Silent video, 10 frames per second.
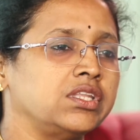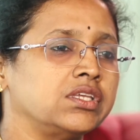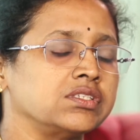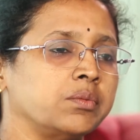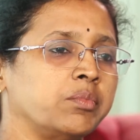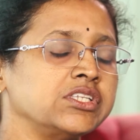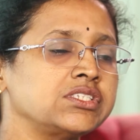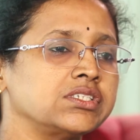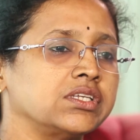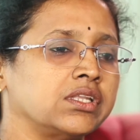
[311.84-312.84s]
is a
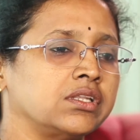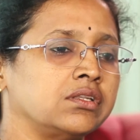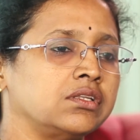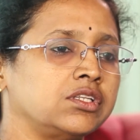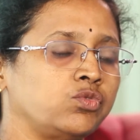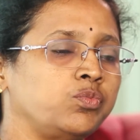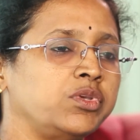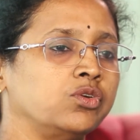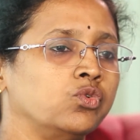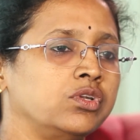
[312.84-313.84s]
must, and it would be
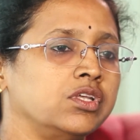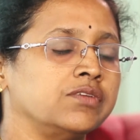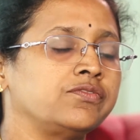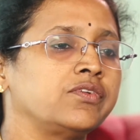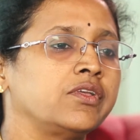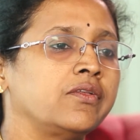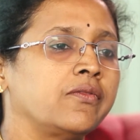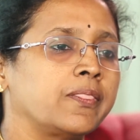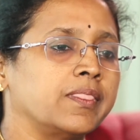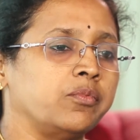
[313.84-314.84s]
good if
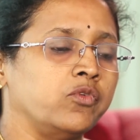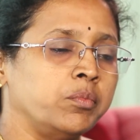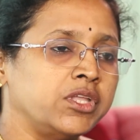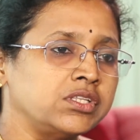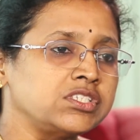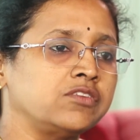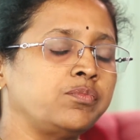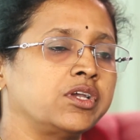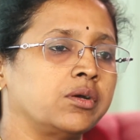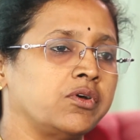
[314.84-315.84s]
the women itself
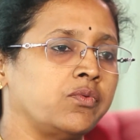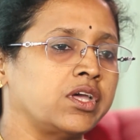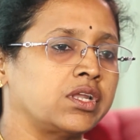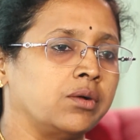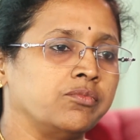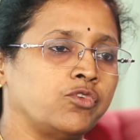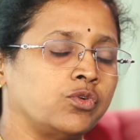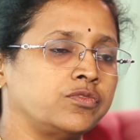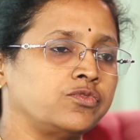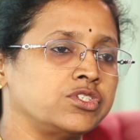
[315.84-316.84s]
become aware, come
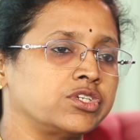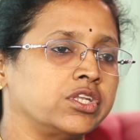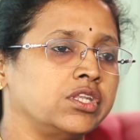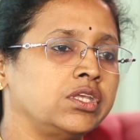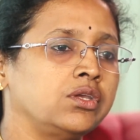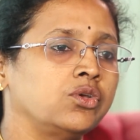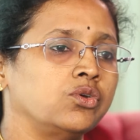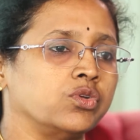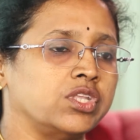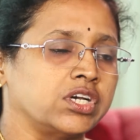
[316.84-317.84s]
forward for screening,
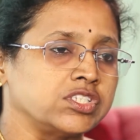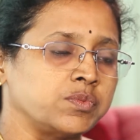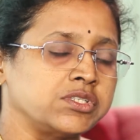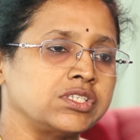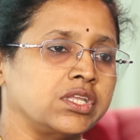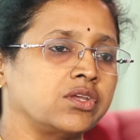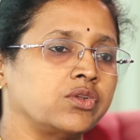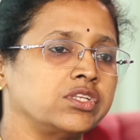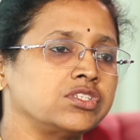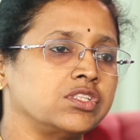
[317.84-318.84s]
or the husbands
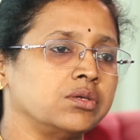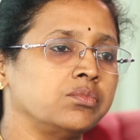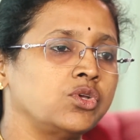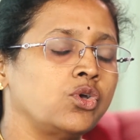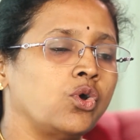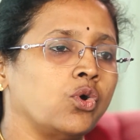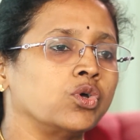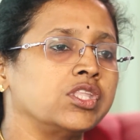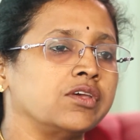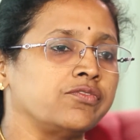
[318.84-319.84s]
encourage them, or
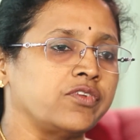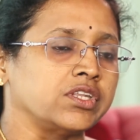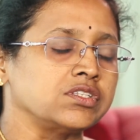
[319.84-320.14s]
their friends.